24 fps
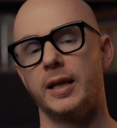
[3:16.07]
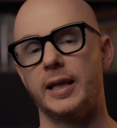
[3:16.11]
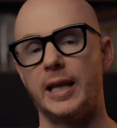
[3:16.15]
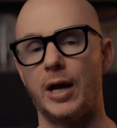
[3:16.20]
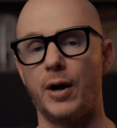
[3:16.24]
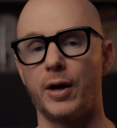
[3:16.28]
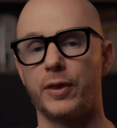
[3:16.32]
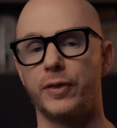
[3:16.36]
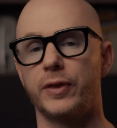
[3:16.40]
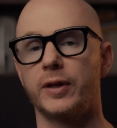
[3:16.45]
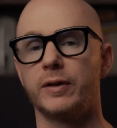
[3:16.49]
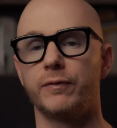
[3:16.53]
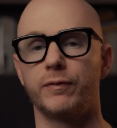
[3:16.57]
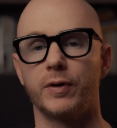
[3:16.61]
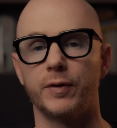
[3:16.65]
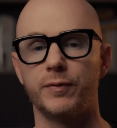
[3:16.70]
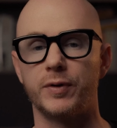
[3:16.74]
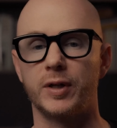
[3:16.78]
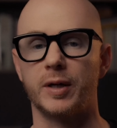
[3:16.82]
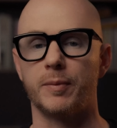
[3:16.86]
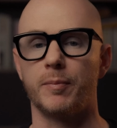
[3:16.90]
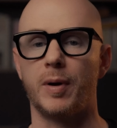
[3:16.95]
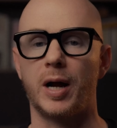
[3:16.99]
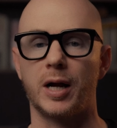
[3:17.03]
Now, I think
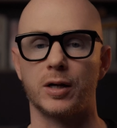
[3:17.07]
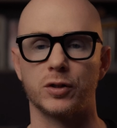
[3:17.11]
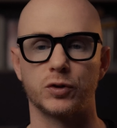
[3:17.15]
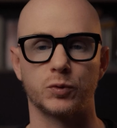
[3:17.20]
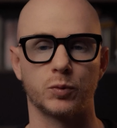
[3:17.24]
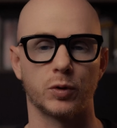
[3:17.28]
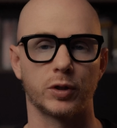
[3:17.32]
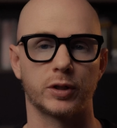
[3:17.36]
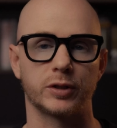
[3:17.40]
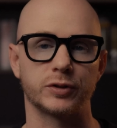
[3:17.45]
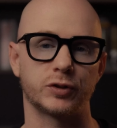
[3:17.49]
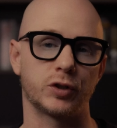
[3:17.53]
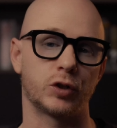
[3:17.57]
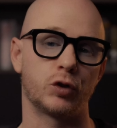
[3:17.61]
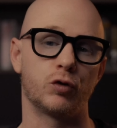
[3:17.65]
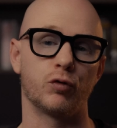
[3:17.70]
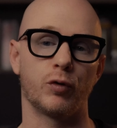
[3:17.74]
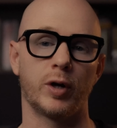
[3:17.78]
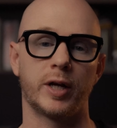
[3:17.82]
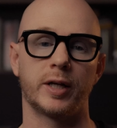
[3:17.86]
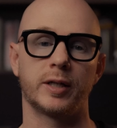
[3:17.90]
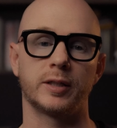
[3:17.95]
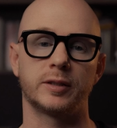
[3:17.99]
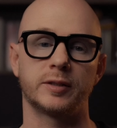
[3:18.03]
Vivian Meyer's work is a
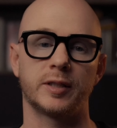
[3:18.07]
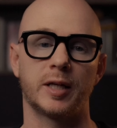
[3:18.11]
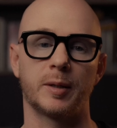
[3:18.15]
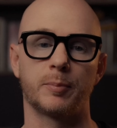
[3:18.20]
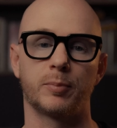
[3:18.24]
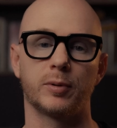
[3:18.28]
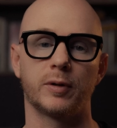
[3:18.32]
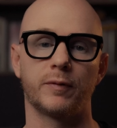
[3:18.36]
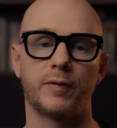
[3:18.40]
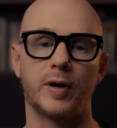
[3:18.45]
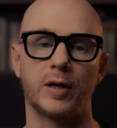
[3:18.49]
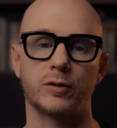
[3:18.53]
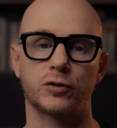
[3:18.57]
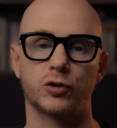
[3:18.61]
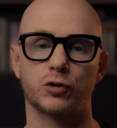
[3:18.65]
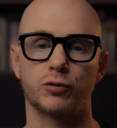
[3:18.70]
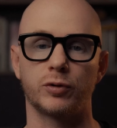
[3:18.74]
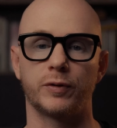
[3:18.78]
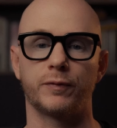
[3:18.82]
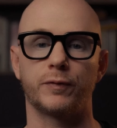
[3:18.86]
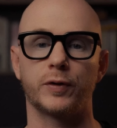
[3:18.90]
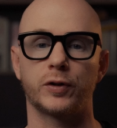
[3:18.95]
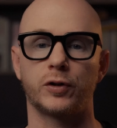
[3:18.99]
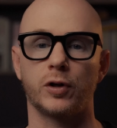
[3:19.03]
great example of how
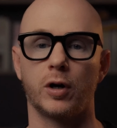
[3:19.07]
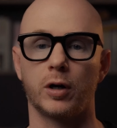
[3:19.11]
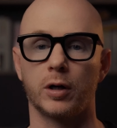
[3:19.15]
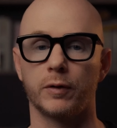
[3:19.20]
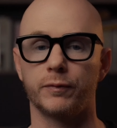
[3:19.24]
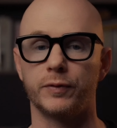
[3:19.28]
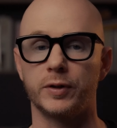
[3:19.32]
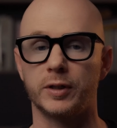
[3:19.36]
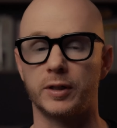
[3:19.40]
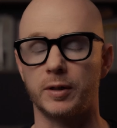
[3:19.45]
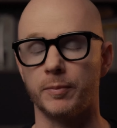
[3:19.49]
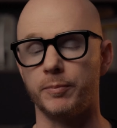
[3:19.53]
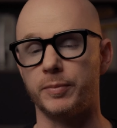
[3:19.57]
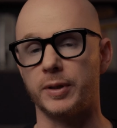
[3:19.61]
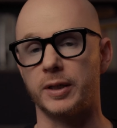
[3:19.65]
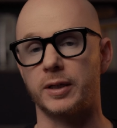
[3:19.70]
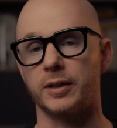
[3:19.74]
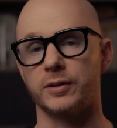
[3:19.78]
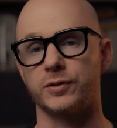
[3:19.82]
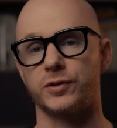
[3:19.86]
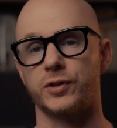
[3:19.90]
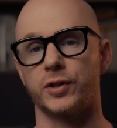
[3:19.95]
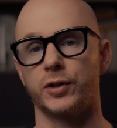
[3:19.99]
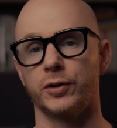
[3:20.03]
street photography can be
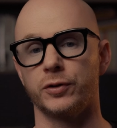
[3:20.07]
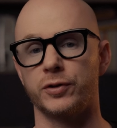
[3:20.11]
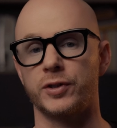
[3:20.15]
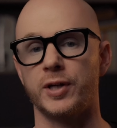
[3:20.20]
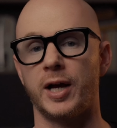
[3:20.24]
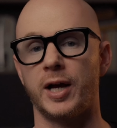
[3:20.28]
considered